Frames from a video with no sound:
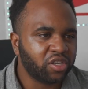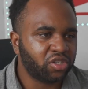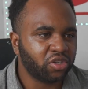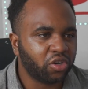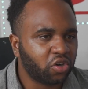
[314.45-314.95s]

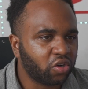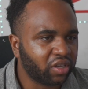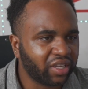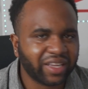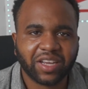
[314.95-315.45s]
So
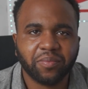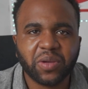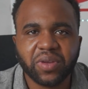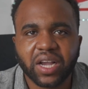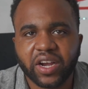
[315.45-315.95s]
yeah, that
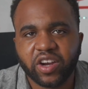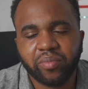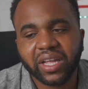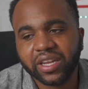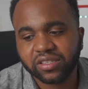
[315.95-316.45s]
made me kind of
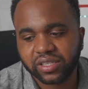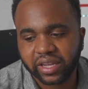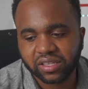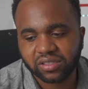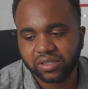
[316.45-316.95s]
rebellious
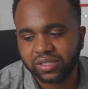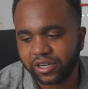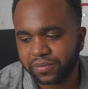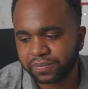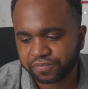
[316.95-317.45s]
against it,
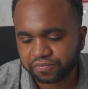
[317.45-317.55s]
and